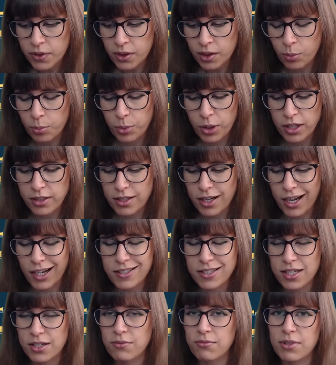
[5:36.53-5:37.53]
but I
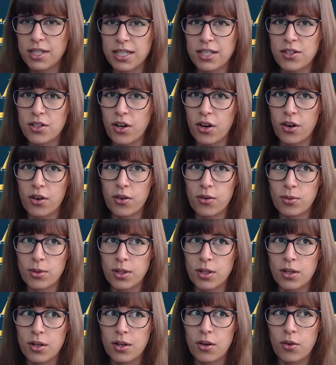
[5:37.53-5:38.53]
didn't really
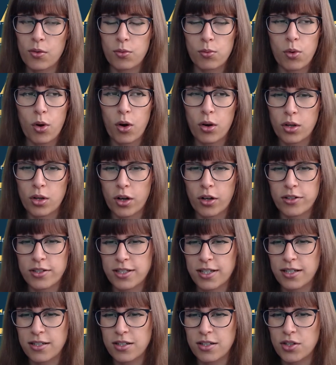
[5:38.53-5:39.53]
know what
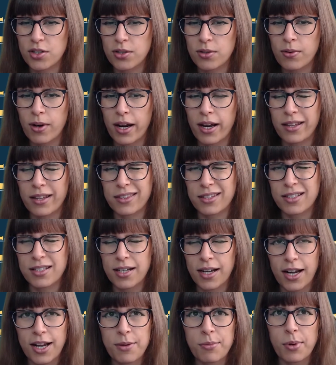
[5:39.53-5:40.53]
content to do. At the
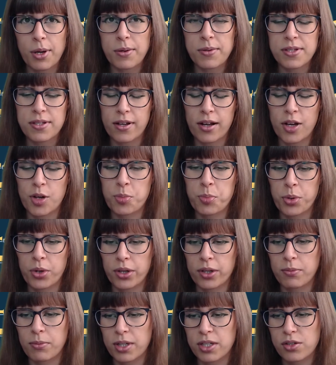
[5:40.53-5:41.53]
time I started
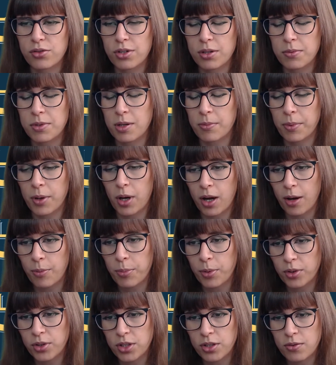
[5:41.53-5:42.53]
putting my streams up
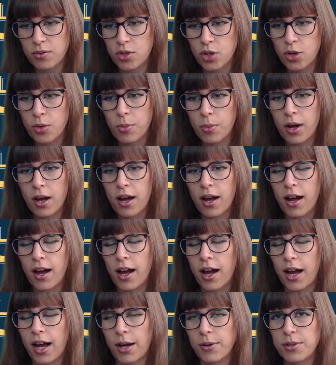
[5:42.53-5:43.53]
on YouTube,
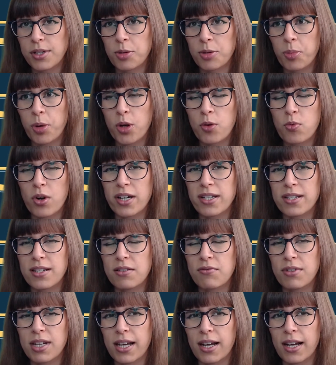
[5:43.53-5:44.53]
I was at the point where I
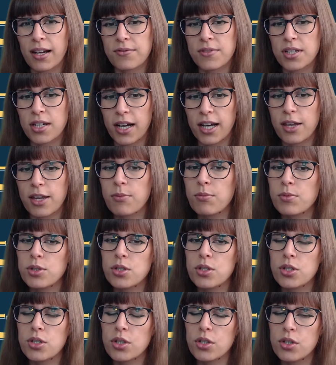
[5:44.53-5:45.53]
didn't really have
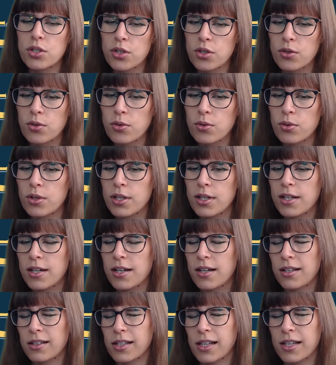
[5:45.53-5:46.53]
time to do
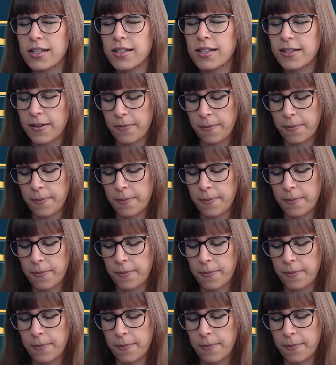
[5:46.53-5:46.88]
like